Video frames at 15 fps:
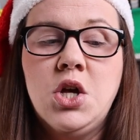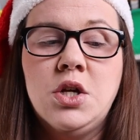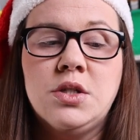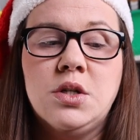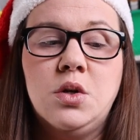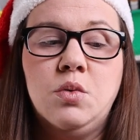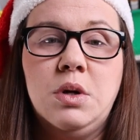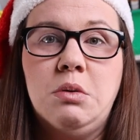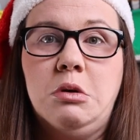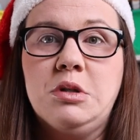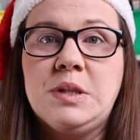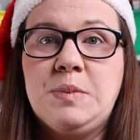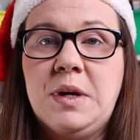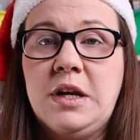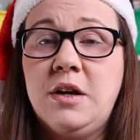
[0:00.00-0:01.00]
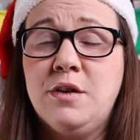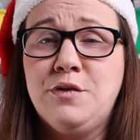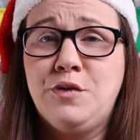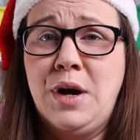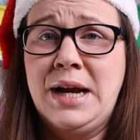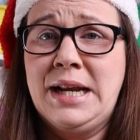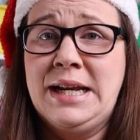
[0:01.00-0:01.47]
So we will spend
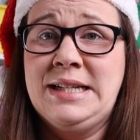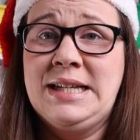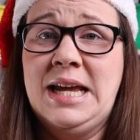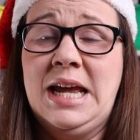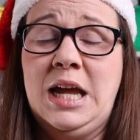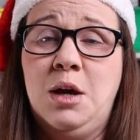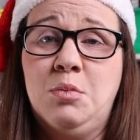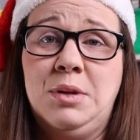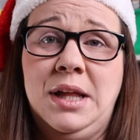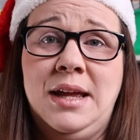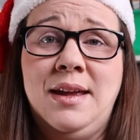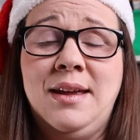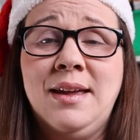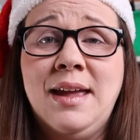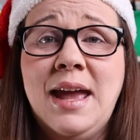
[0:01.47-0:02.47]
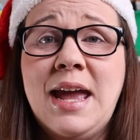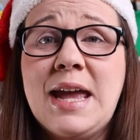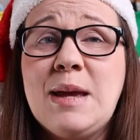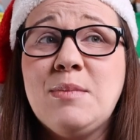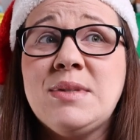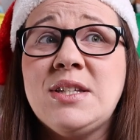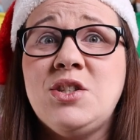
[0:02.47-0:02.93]
Friday day playing
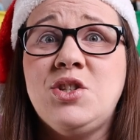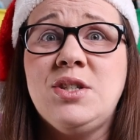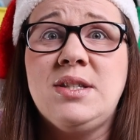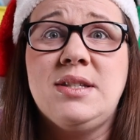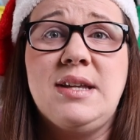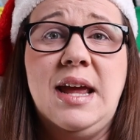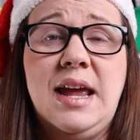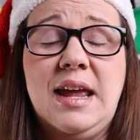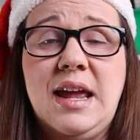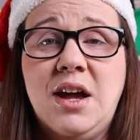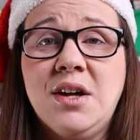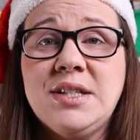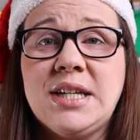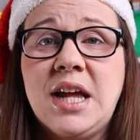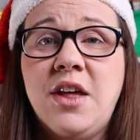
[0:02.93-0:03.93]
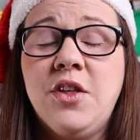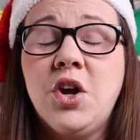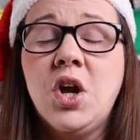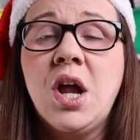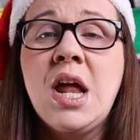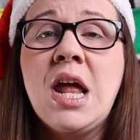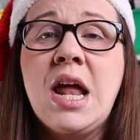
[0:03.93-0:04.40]
games and just hanging out
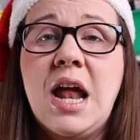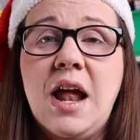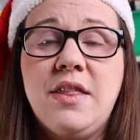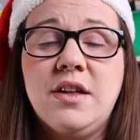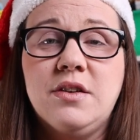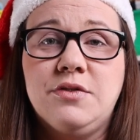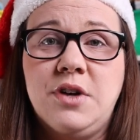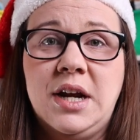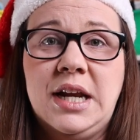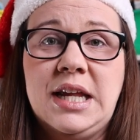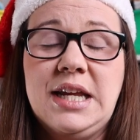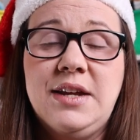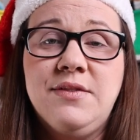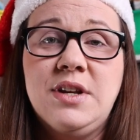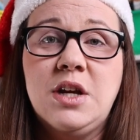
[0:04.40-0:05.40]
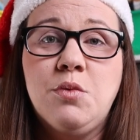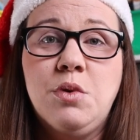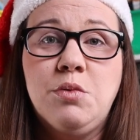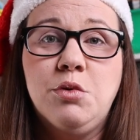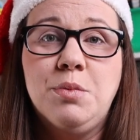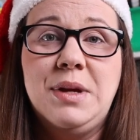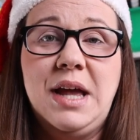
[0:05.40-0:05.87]
together. And then Friday evening,
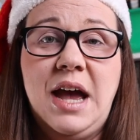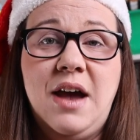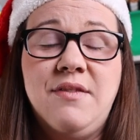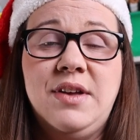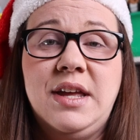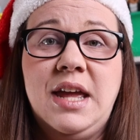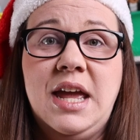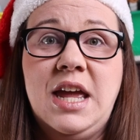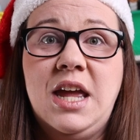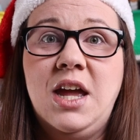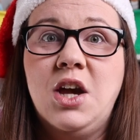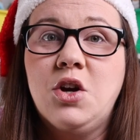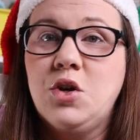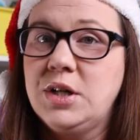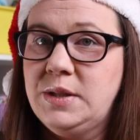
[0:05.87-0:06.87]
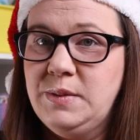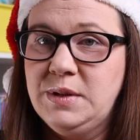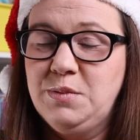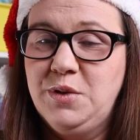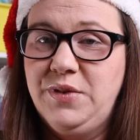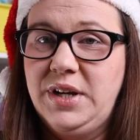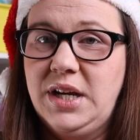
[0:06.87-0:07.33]
we will be having a
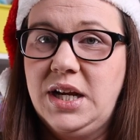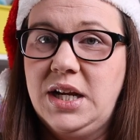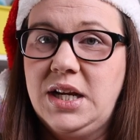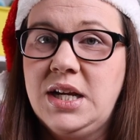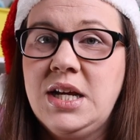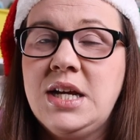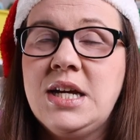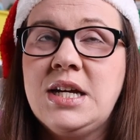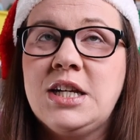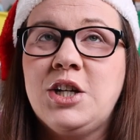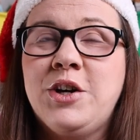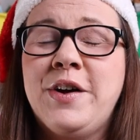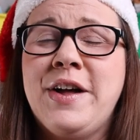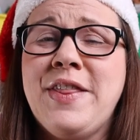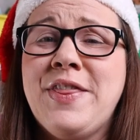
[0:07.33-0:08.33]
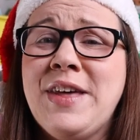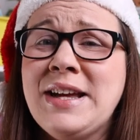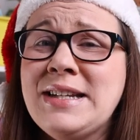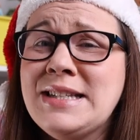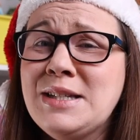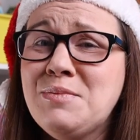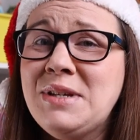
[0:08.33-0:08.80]
Christmas movie night. Now, that
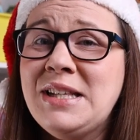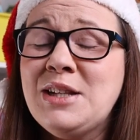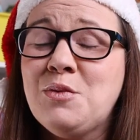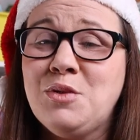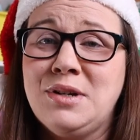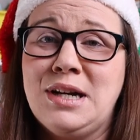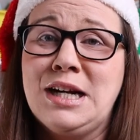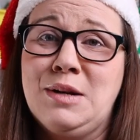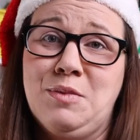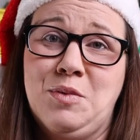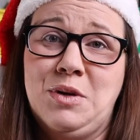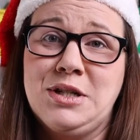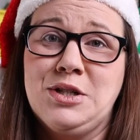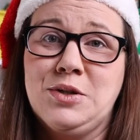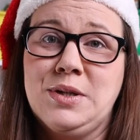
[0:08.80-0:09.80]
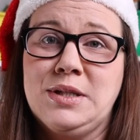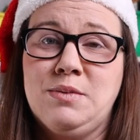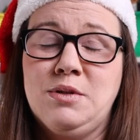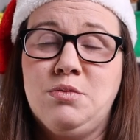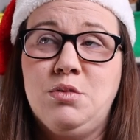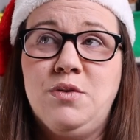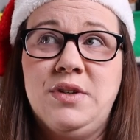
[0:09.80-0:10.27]
doesn't mean that we're not going to be watching
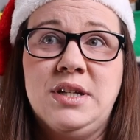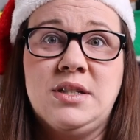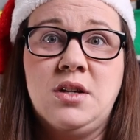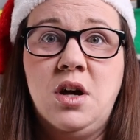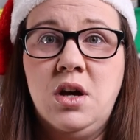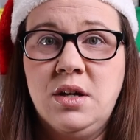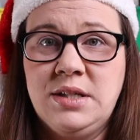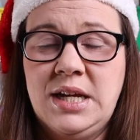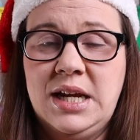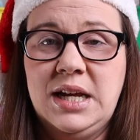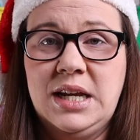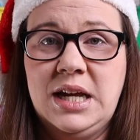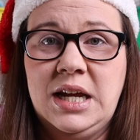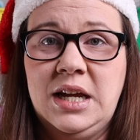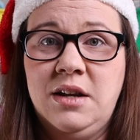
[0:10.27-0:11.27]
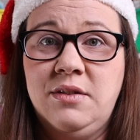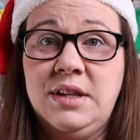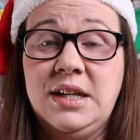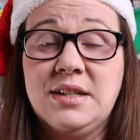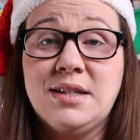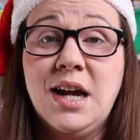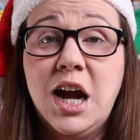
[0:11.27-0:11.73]
Christmas movies all day and night
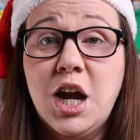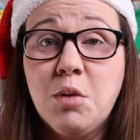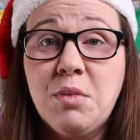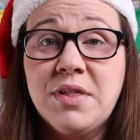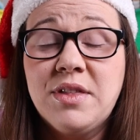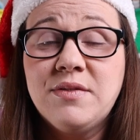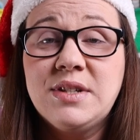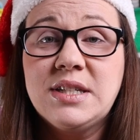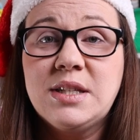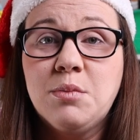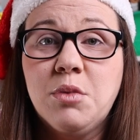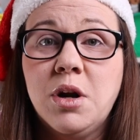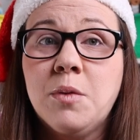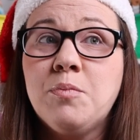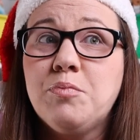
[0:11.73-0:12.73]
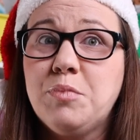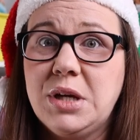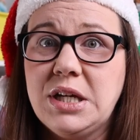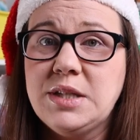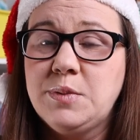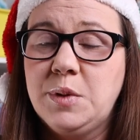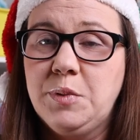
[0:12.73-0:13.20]
the entire month of December,
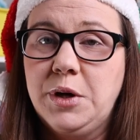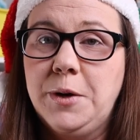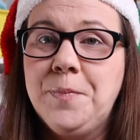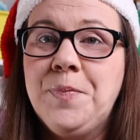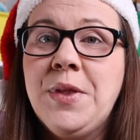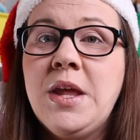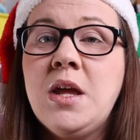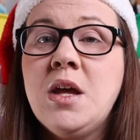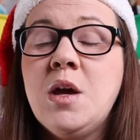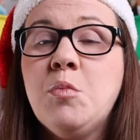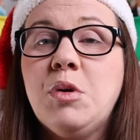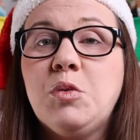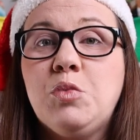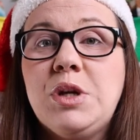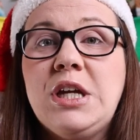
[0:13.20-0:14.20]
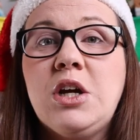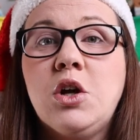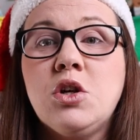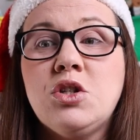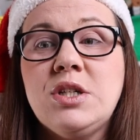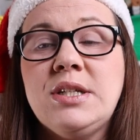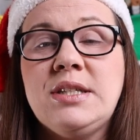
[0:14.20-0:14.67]
because we will. But we
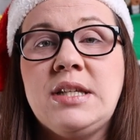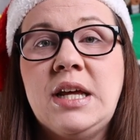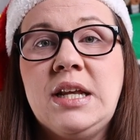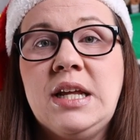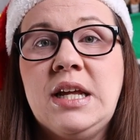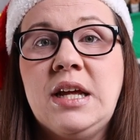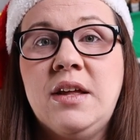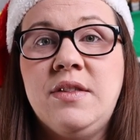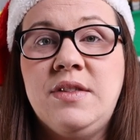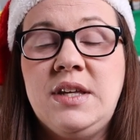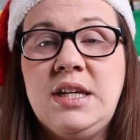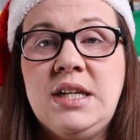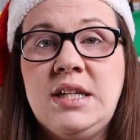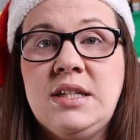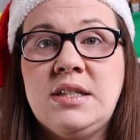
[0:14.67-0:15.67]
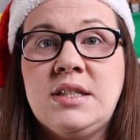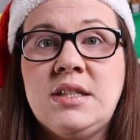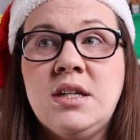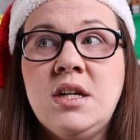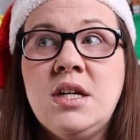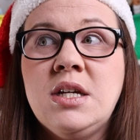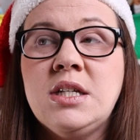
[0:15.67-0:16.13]
are just setting these
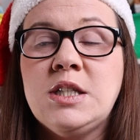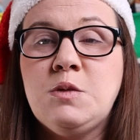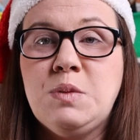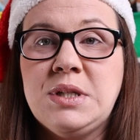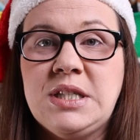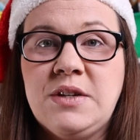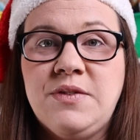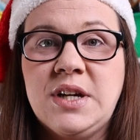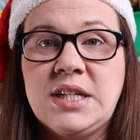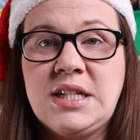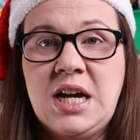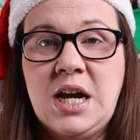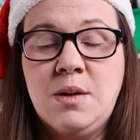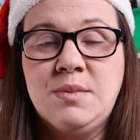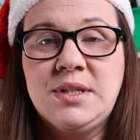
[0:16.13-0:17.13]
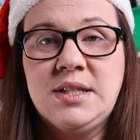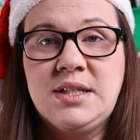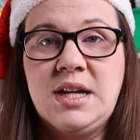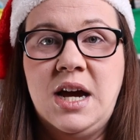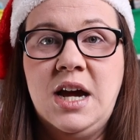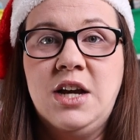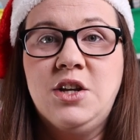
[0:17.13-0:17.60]
specific times
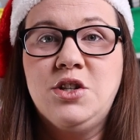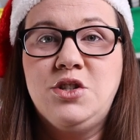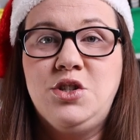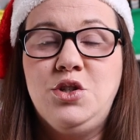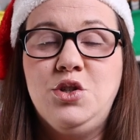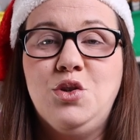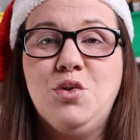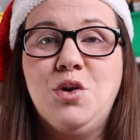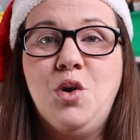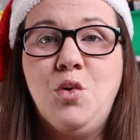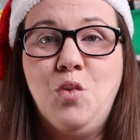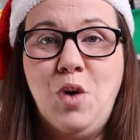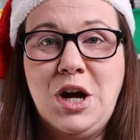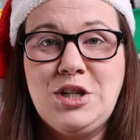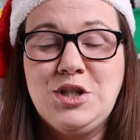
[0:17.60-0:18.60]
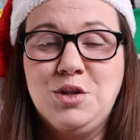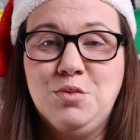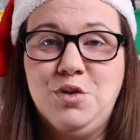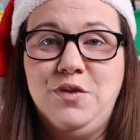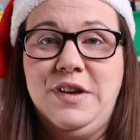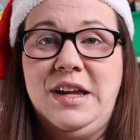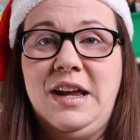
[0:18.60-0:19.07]
aside to watch the
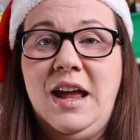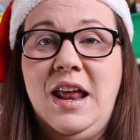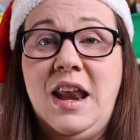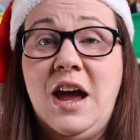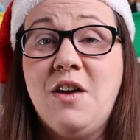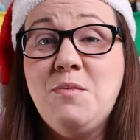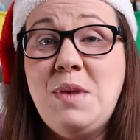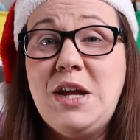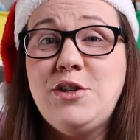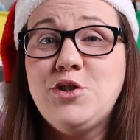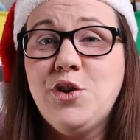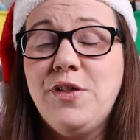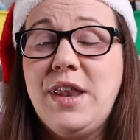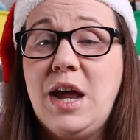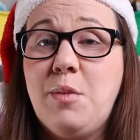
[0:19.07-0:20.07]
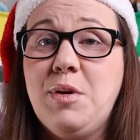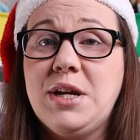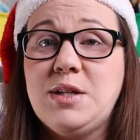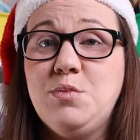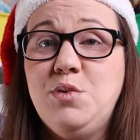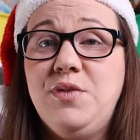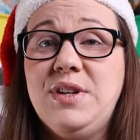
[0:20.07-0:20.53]
movie. And I made sure that I
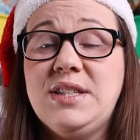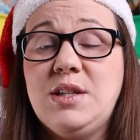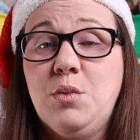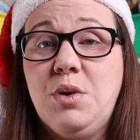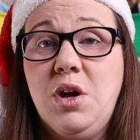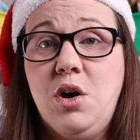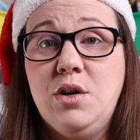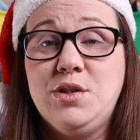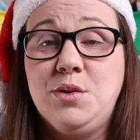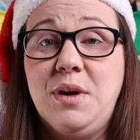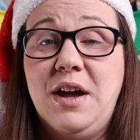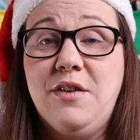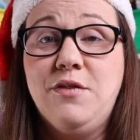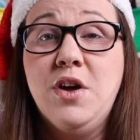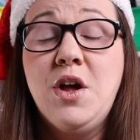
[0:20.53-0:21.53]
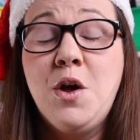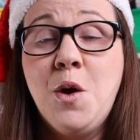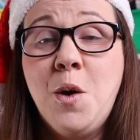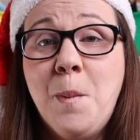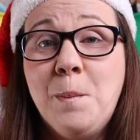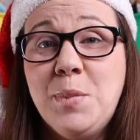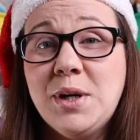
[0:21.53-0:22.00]
picked movies that we also have
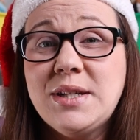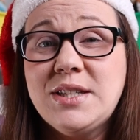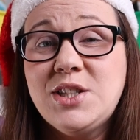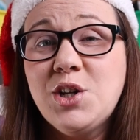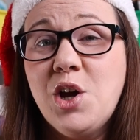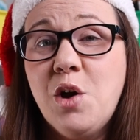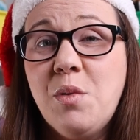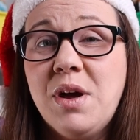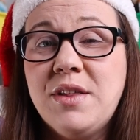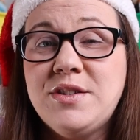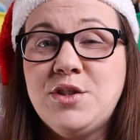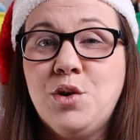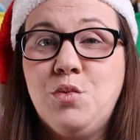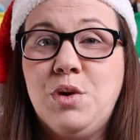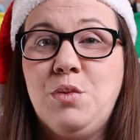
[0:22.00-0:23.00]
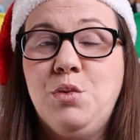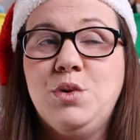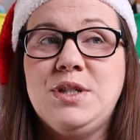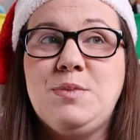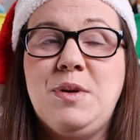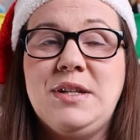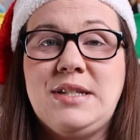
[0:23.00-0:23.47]
books to go with, so we will
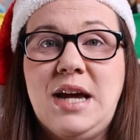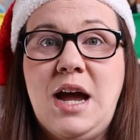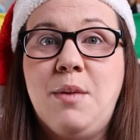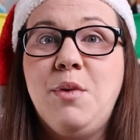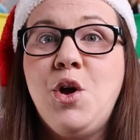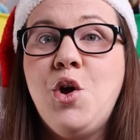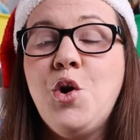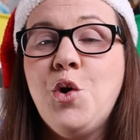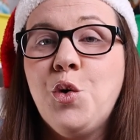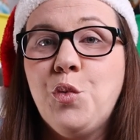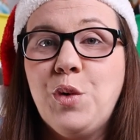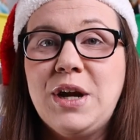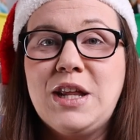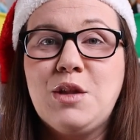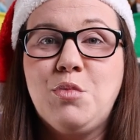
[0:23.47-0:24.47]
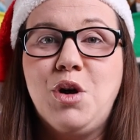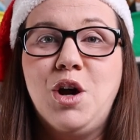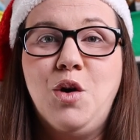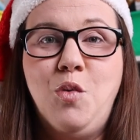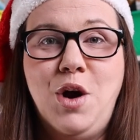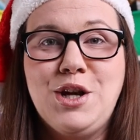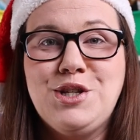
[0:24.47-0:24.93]
spend time reading the
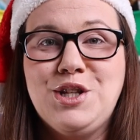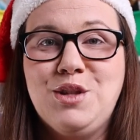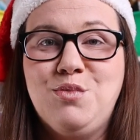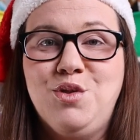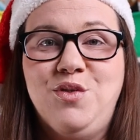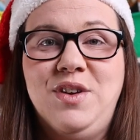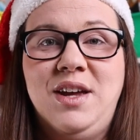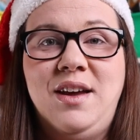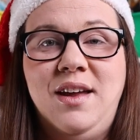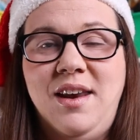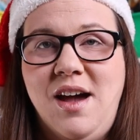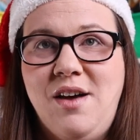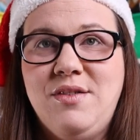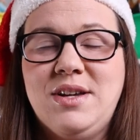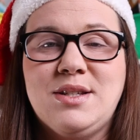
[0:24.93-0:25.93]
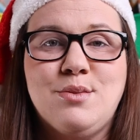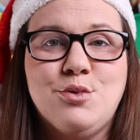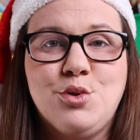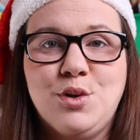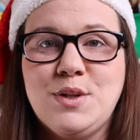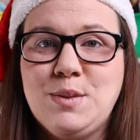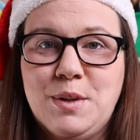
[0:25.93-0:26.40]
book, watching the movie, and having some
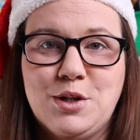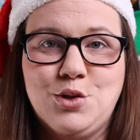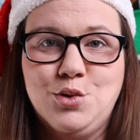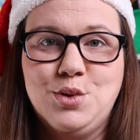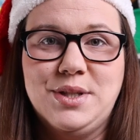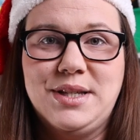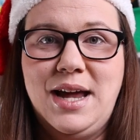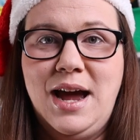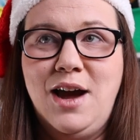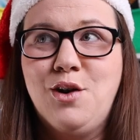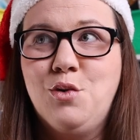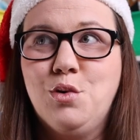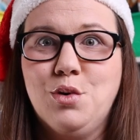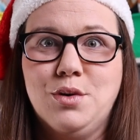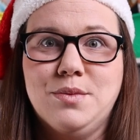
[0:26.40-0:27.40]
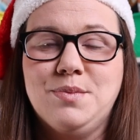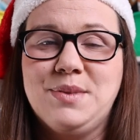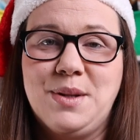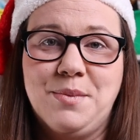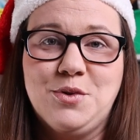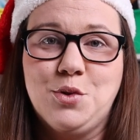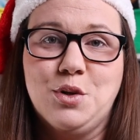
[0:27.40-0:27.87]
sort of special snack or
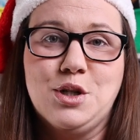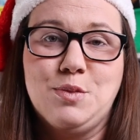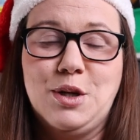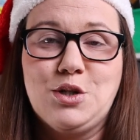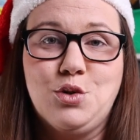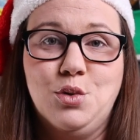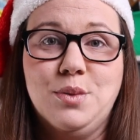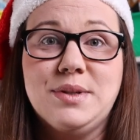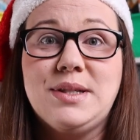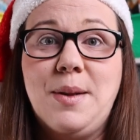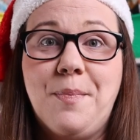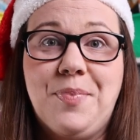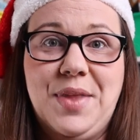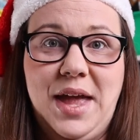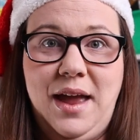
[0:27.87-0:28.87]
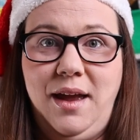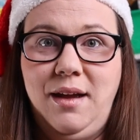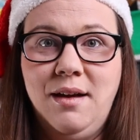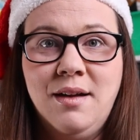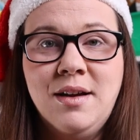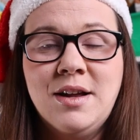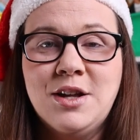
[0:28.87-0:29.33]
some sort of special
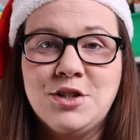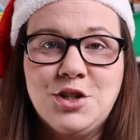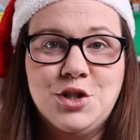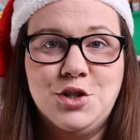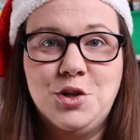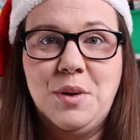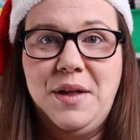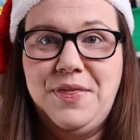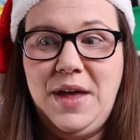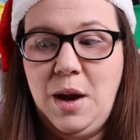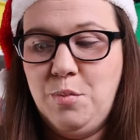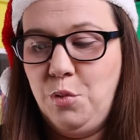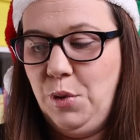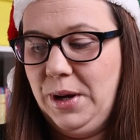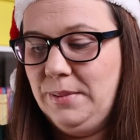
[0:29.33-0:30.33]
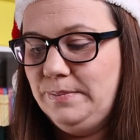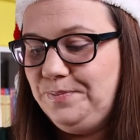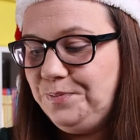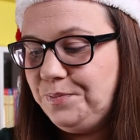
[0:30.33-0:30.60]
something to do at that point.